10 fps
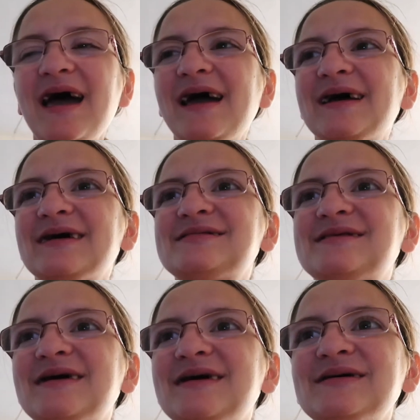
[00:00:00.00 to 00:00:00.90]
And,
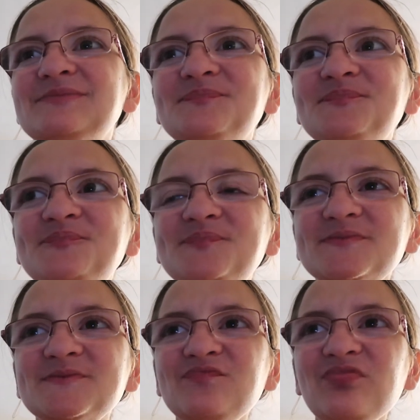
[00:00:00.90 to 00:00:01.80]
um,
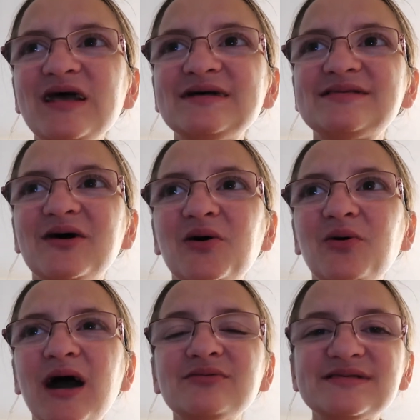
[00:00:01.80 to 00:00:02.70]

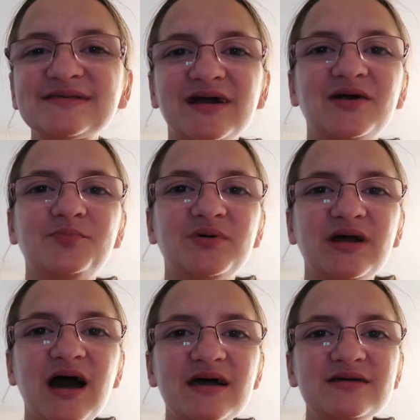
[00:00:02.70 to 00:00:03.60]
so I was scared, but
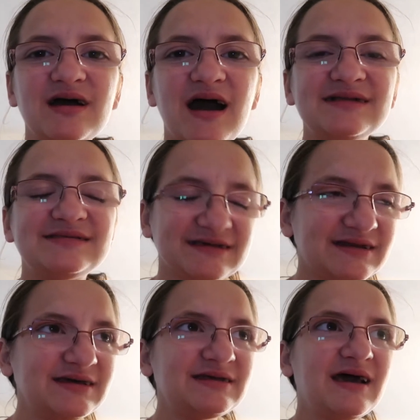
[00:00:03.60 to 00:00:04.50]
I, I
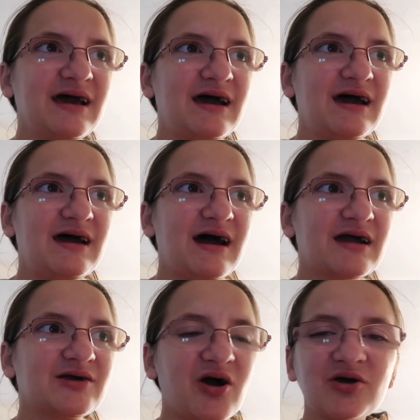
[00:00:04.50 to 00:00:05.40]
did it.
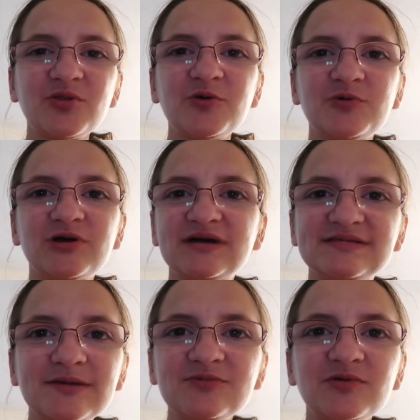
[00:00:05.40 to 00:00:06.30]
I conquered the fear. I
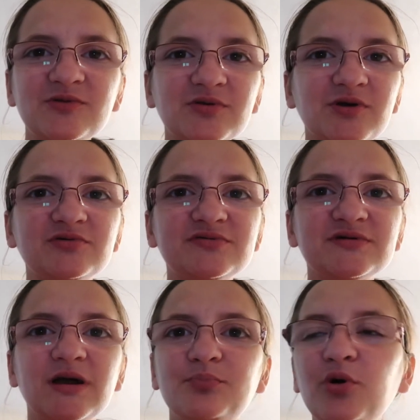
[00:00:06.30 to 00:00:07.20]
stepped onto the
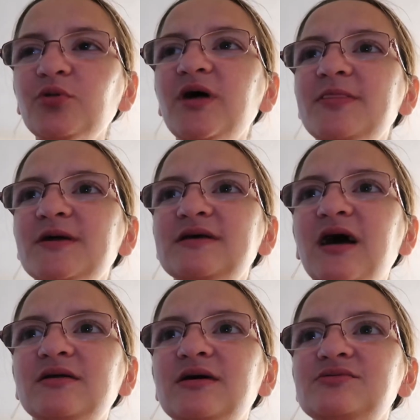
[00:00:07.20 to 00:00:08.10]
coaster. I pulled that thing
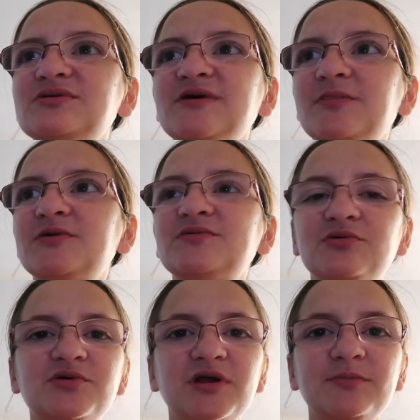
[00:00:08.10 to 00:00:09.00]
down and I was just like, there's
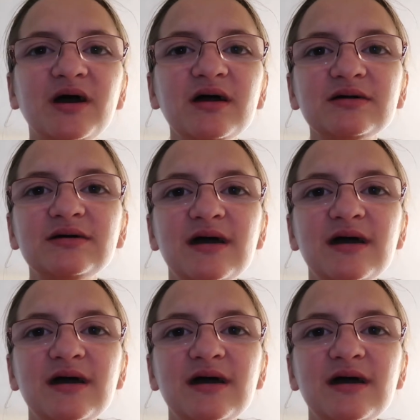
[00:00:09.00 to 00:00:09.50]
no turning back.